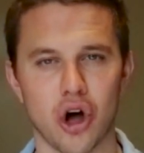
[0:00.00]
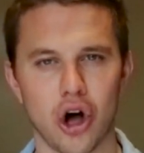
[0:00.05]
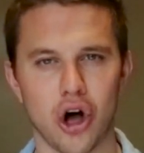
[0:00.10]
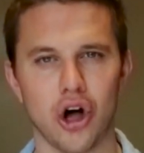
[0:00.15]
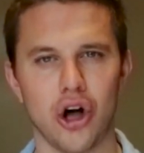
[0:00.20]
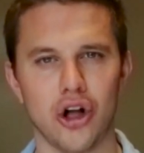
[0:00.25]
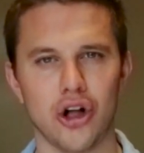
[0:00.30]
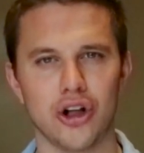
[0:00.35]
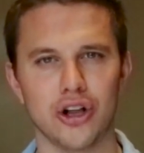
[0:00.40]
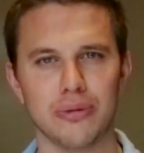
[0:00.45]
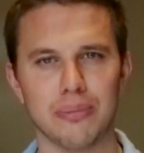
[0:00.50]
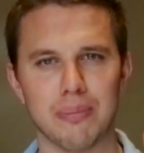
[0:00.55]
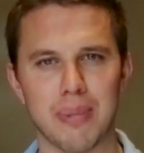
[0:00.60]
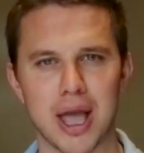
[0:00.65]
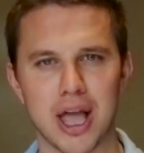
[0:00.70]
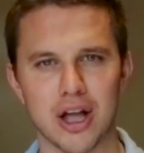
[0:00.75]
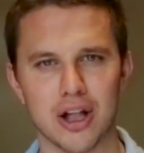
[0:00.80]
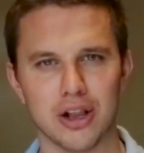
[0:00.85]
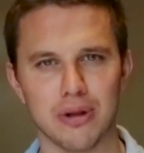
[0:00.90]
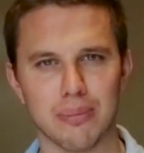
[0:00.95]

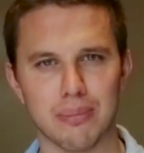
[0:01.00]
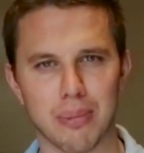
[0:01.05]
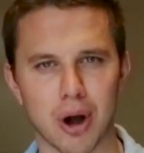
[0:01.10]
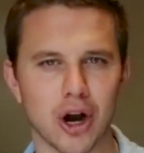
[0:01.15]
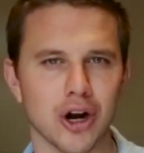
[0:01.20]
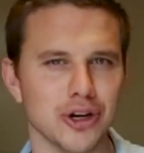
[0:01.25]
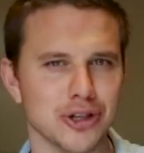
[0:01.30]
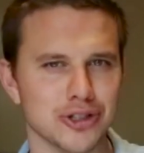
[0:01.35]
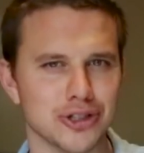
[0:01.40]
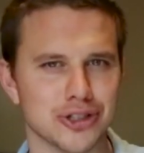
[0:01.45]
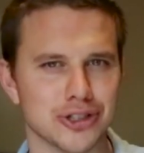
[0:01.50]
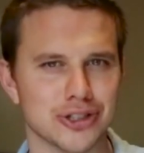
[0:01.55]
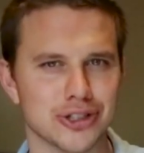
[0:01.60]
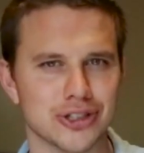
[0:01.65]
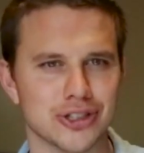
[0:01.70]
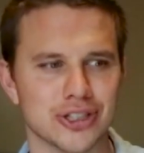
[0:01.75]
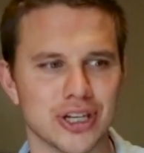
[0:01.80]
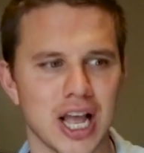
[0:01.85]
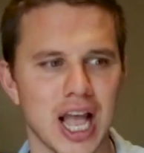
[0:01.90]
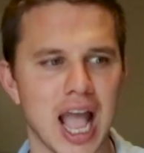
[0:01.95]
all-male
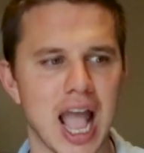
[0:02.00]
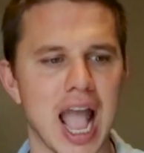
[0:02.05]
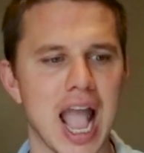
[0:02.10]
march,